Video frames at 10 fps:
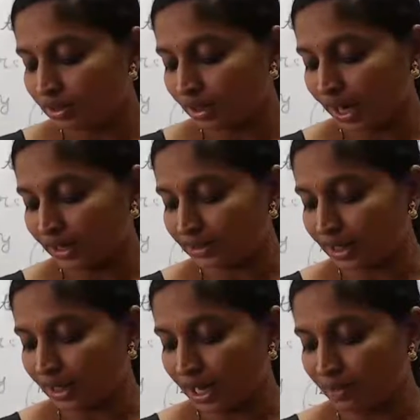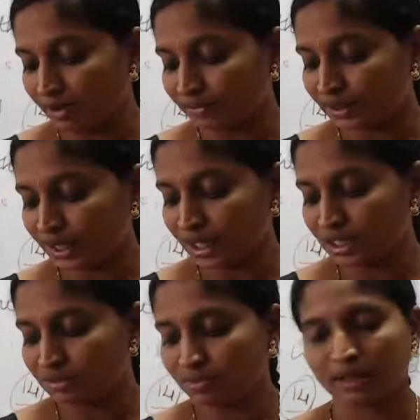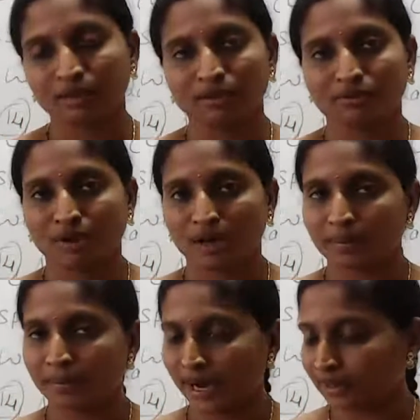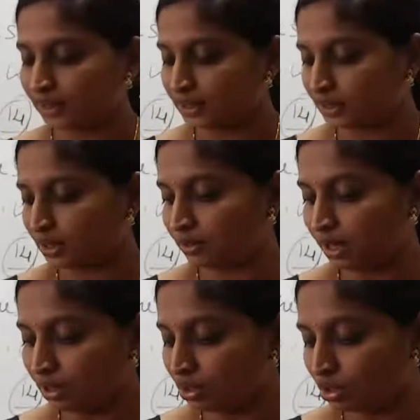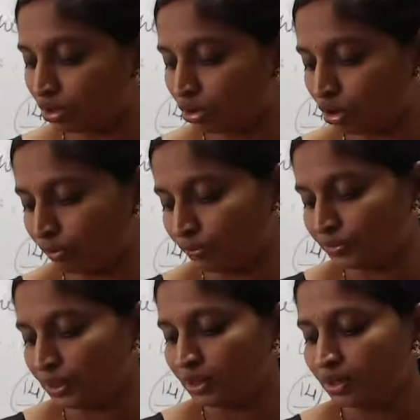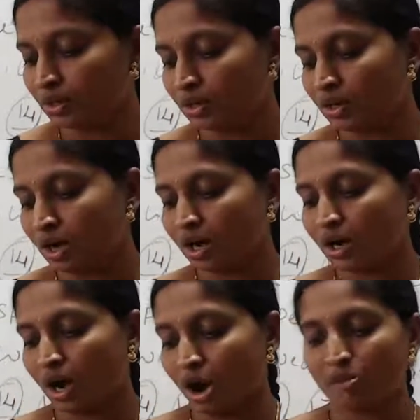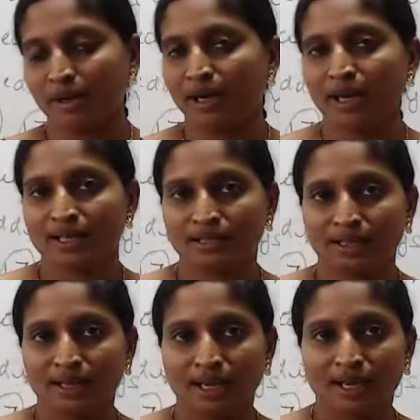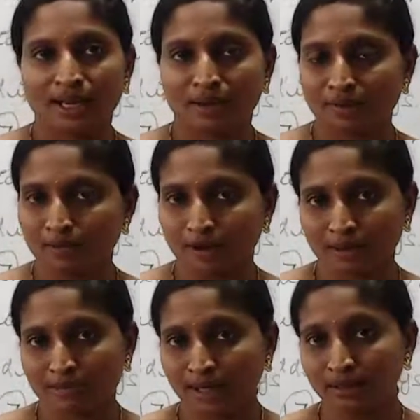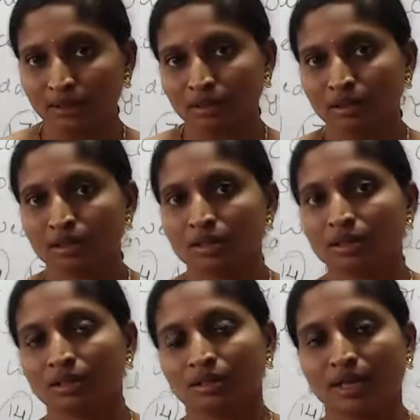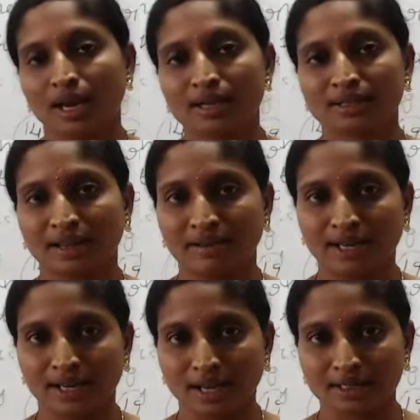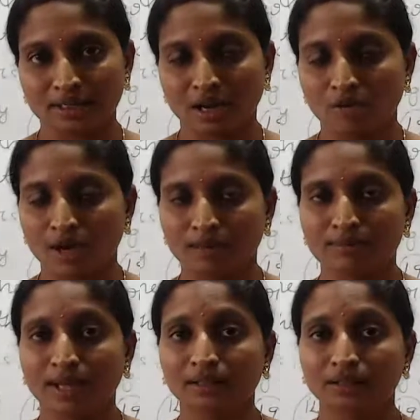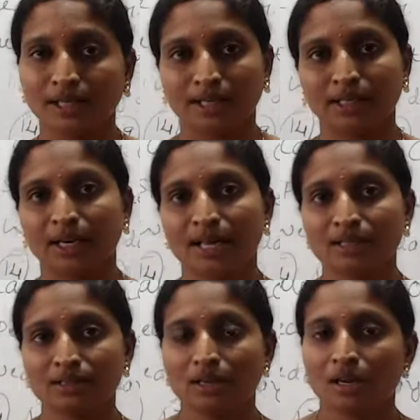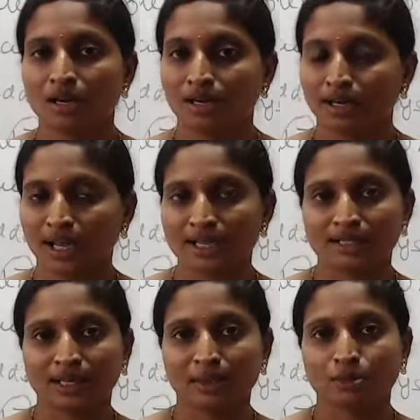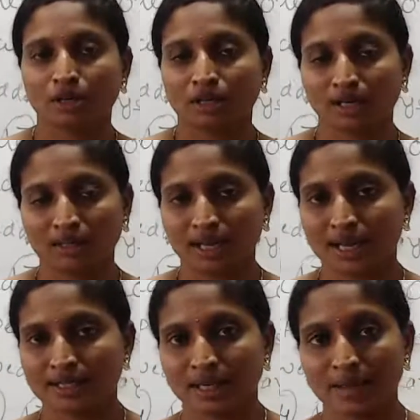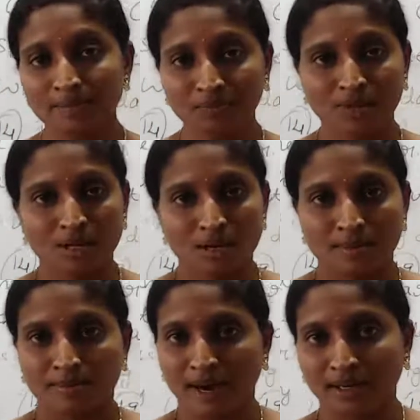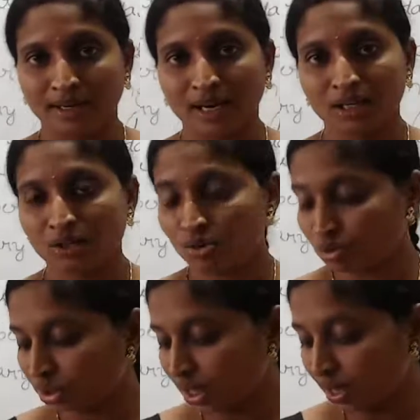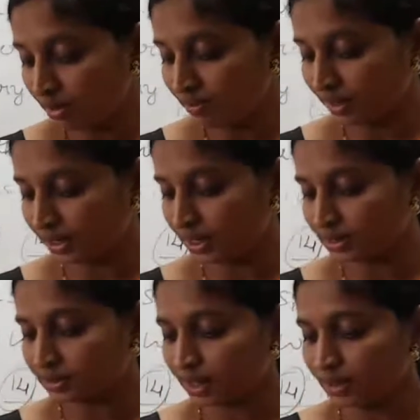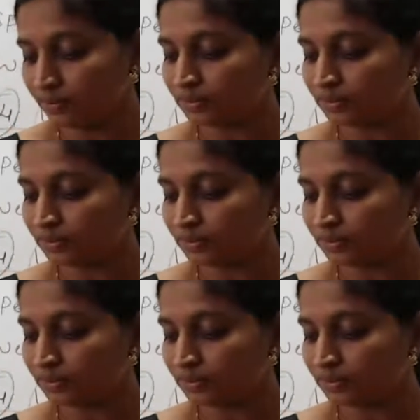Write the name of the each month for practice in your home. How many days in the 1 month? There are 7 days. 1 month, 30 days. Days name, what are the days name? Monday, Tuesday, Wednesday,